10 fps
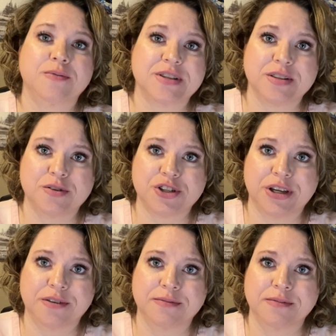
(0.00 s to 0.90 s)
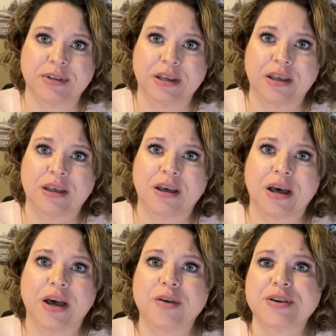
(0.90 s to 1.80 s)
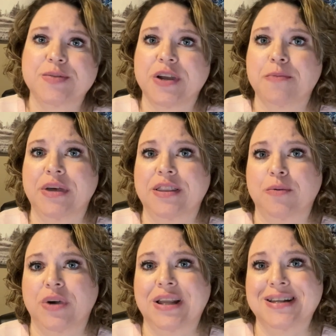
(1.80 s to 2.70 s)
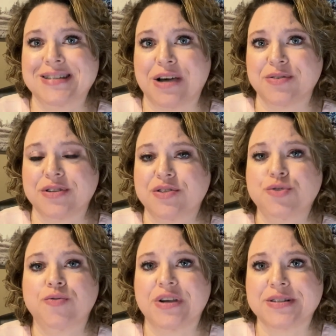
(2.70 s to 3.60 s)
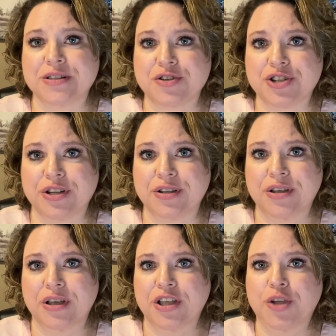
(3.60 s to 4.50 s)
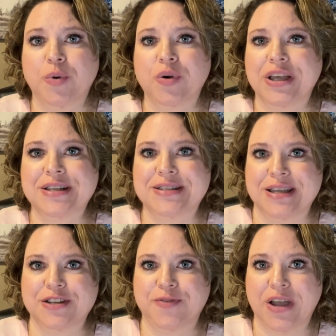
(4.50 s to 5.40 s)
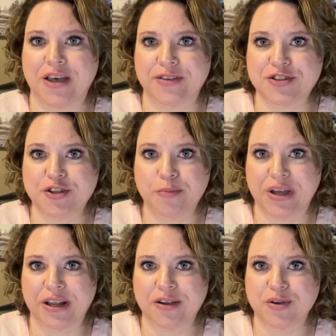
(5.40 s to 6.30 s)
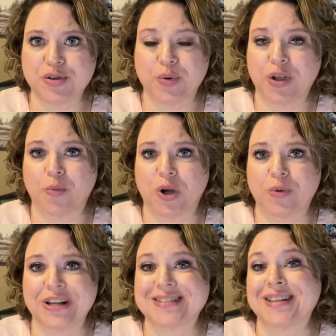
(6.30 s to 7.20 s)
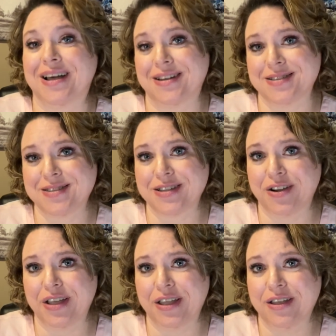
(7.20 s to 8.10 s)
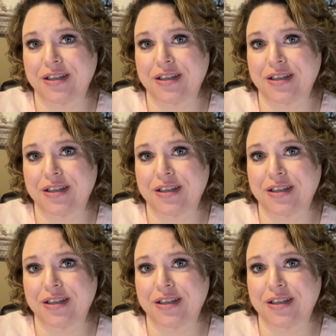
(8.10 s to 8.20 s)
resolution. I always recommend that when in doubt, do a resolution. You won't get dinged for having too many or doing one when it's not necessary.